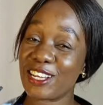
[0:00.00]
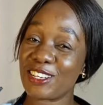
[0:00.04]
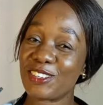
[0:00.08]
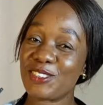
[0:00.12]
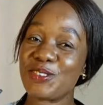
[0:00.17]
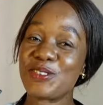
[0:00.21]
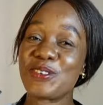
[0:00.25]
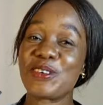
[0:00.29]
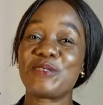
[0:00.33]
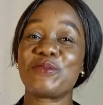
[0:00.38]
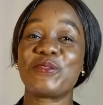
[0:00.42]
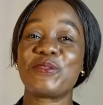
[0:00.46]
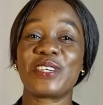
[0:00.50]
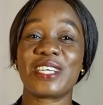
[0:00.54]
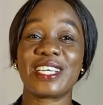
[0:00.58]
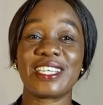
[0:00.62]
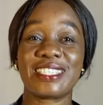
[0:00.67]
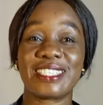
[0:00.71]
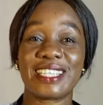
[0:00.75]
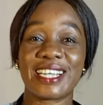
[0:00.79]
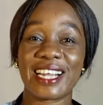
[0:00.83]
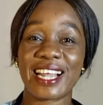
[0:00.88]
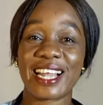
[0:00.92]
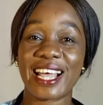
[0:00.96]
Do not
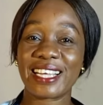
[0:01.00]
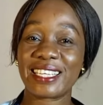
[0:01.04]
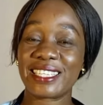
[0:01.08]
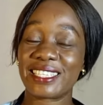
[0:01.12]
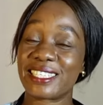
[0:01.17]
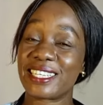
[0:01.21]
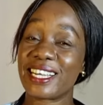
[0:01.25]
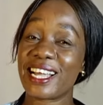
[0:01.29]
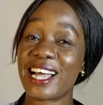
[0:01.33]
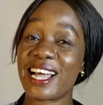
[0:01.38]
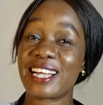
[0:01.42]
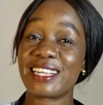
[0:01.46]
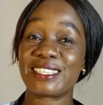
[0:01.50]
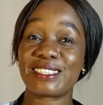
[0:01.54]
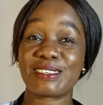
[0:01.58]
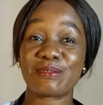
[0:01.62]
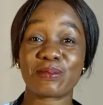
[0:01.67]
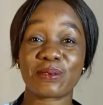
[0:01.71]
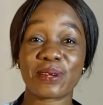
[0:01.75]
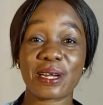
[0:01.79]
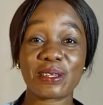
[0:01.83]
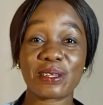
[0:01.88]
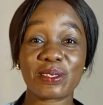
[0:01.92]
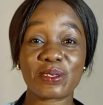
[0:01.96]
forget to like, share, and
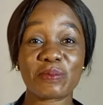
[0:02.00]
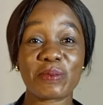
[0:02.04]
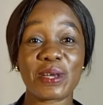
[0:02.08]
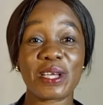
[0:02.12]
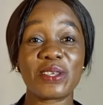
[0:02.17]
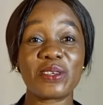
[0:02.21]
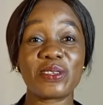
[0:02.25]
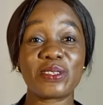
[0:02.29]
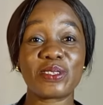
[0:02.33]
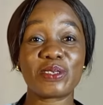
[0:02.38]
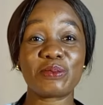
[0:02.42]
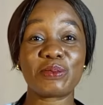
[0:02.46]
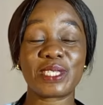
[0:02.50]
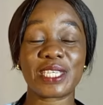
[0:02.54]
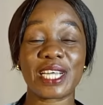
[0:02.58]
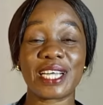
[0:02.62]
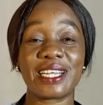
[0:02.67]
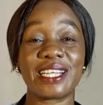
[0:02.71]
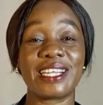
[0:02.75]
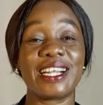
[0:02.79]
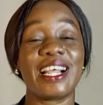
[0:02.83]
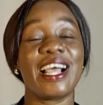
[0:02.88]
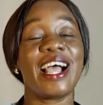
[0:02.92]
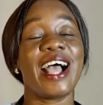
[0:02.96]
subscribe to my YouTube
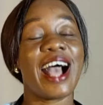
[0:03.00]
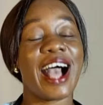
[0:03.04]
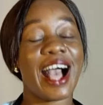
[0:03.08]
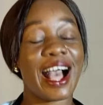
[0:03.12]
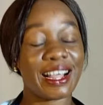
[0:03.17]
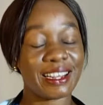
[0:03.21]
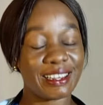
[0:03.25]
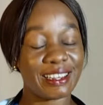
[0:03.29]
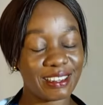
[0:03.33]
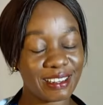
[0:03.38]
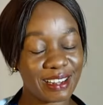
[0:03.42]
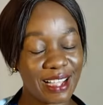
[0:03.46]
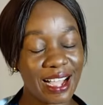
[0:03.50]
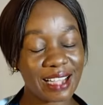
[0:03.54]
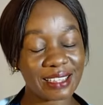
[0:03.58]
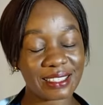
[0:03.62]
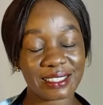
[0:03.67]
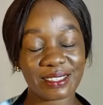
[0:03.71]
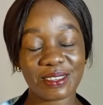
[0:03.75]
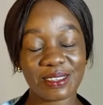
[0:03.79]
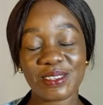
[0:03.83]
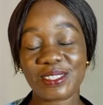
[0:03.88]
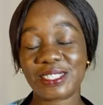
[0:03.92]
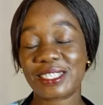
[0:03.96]
channel and
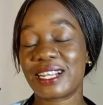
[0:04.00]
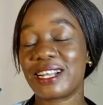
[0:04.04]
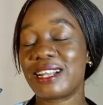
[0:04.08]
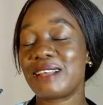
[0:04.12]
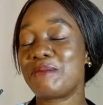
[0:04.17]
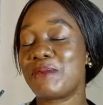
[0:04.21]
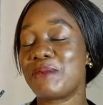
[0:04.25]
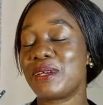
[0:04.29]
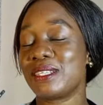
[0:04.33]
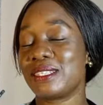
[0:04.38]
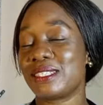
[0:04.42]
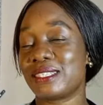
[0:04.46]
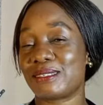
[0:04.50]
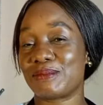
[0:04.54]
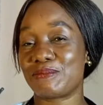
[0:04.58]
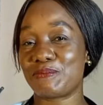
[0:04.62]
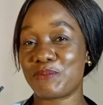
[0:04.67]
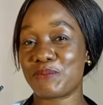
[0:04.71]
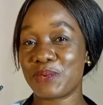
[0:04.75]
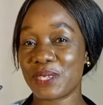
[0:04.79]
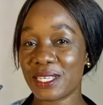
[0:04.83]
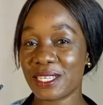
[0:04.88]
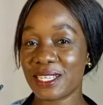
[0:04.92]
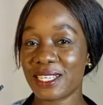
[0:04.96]
at Nurse Clements
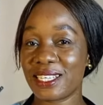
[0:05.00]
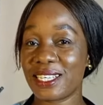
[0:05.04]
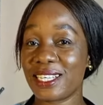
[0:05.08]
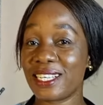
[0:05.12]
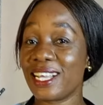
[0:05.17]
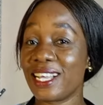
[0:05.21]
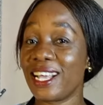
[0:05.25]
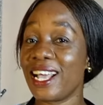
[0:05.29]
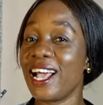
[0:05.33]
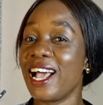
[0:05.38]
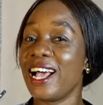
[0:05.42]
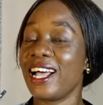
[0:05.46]
B.